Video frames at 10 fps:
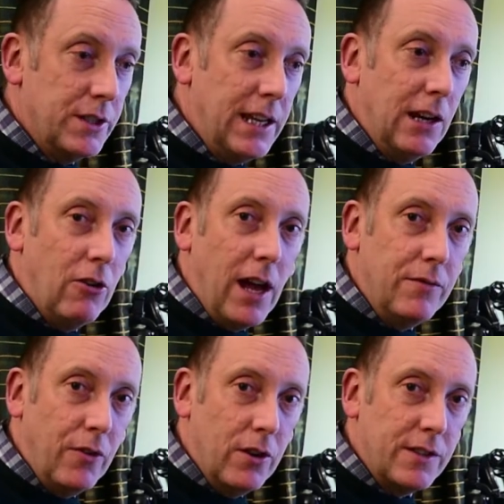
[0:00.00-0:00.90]
Deal or
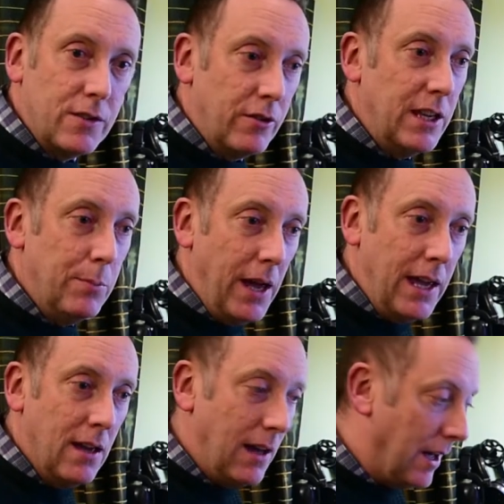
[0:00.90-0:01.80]
Adverts or
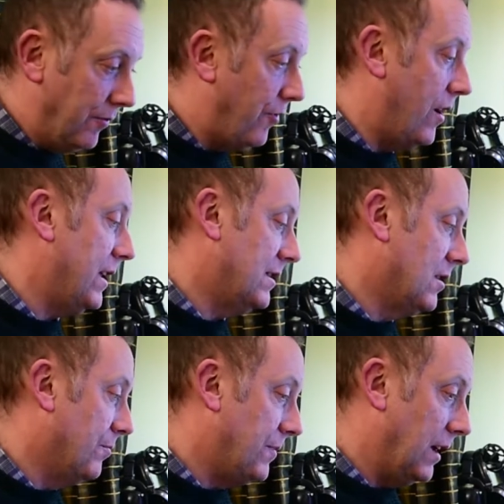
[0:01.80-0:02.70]
eBay and find
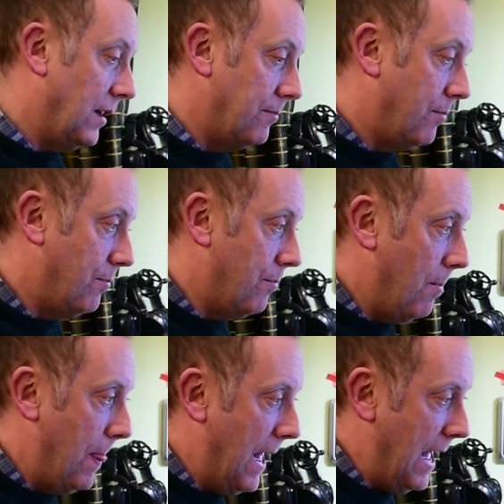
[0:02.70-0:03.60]
something
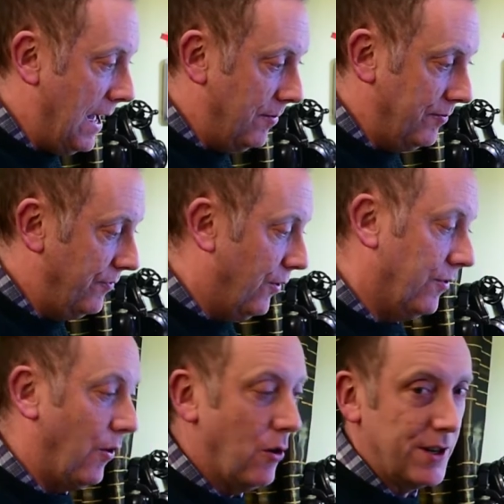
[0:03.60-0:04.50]
for
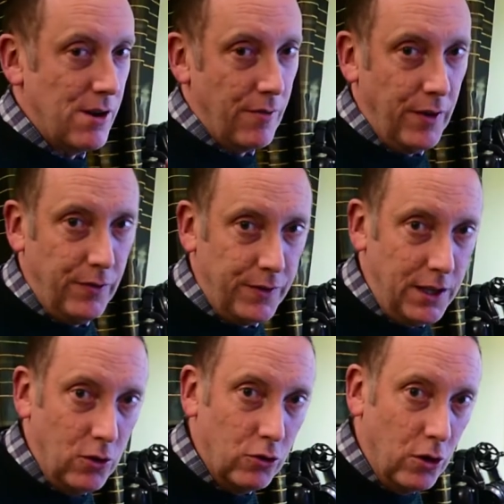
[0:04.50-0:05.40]
40 or
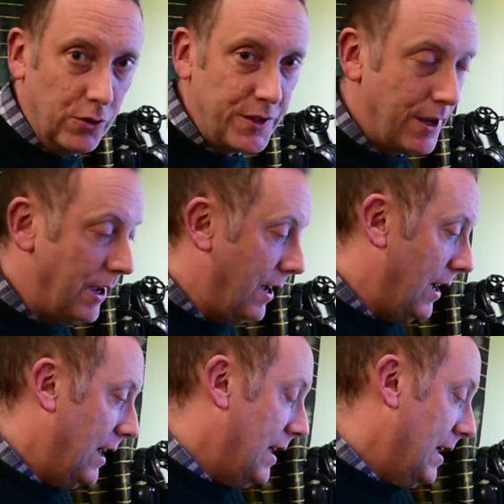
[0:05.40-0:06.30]
50 euros,
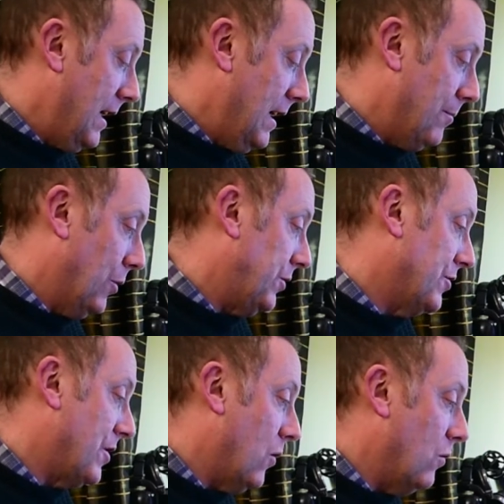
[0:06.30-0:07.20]
but
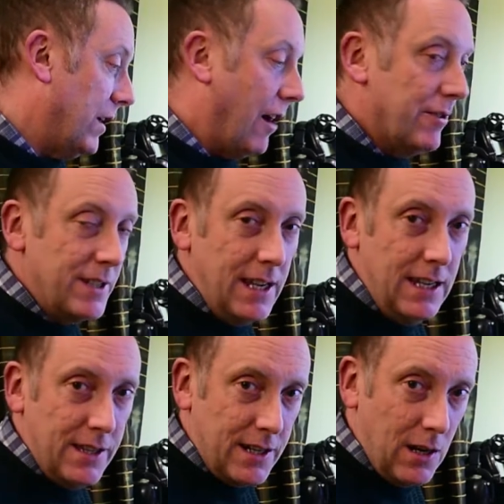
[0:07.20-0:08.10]
there's no
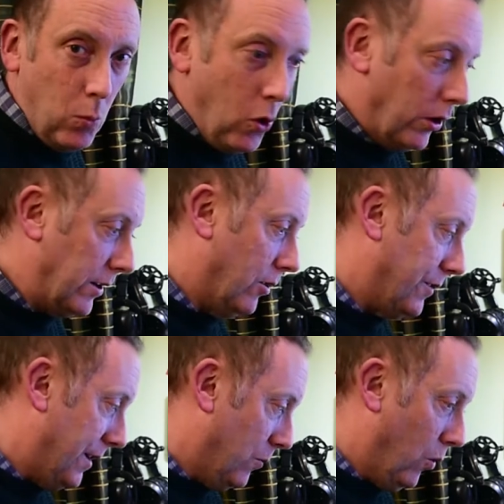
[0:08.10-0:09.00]
guarantee that it'll work or
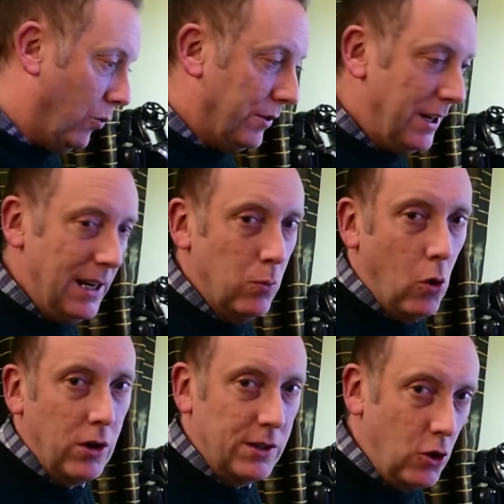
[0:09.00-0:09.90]
that it won't need
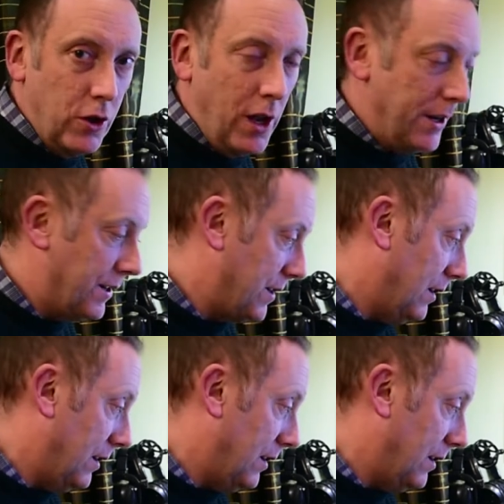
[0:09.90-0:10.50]
work done on it.